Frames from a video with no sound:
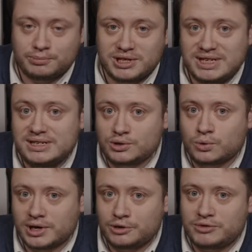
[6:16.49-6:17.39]
but it is
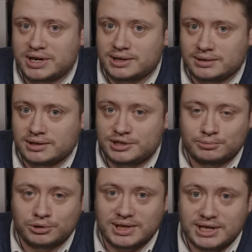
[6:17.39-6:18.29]
quite
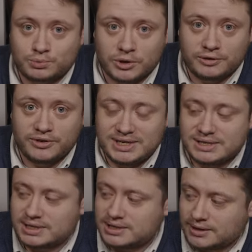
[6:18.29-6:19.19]
recognisable as one of
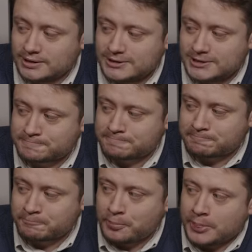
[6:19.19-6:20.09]
his designs.
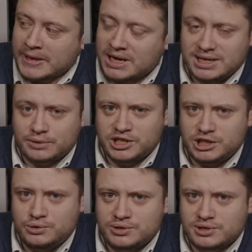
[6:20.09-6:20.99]
Now, the
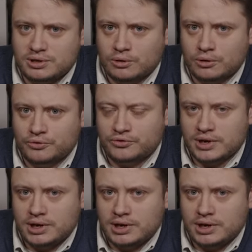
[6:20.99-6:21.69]
use of